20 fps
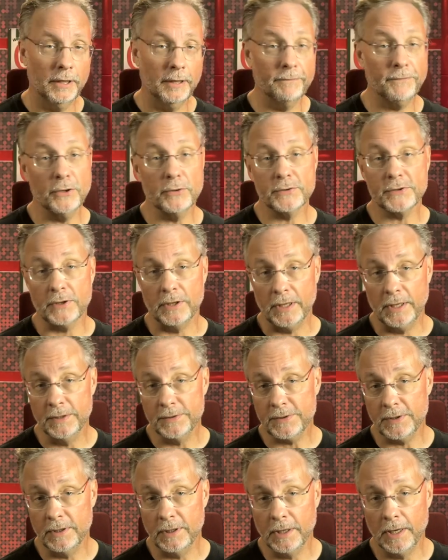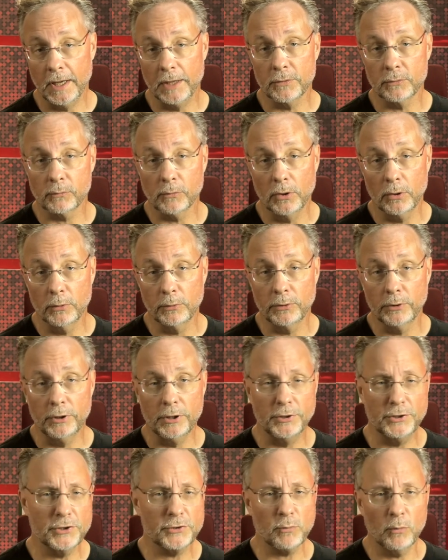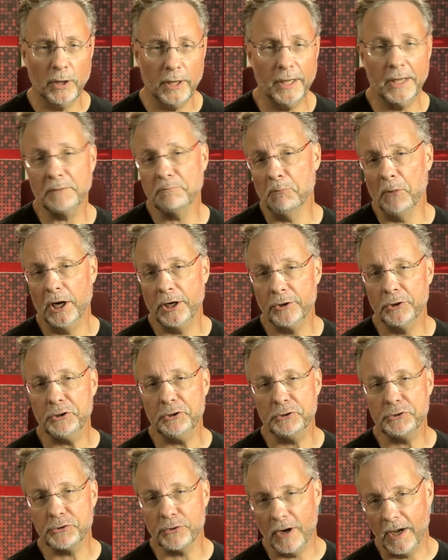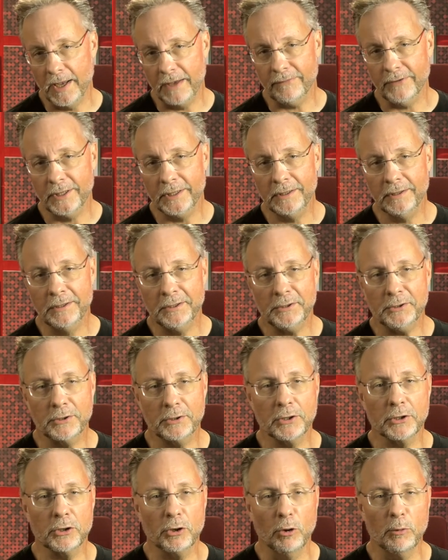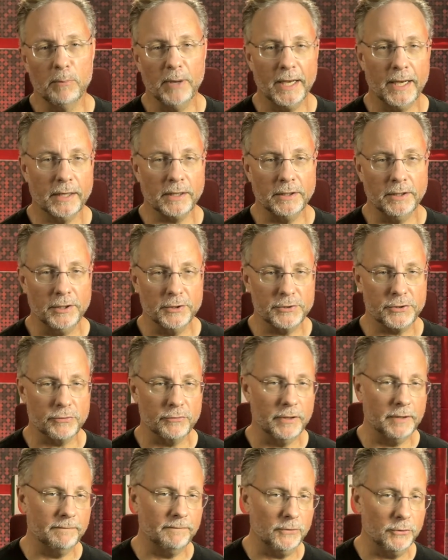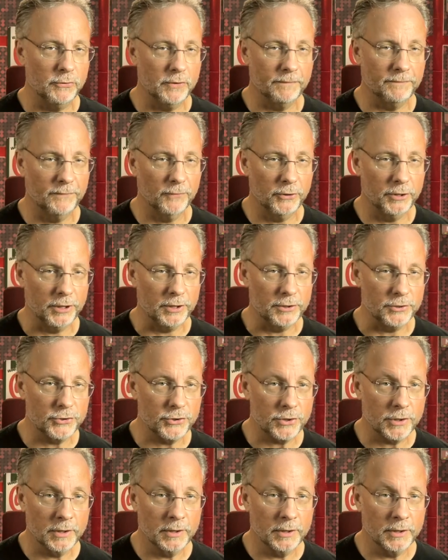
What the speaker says: If there's an incident on the road or you just want to admire your driving, you can go back in history and view the footage.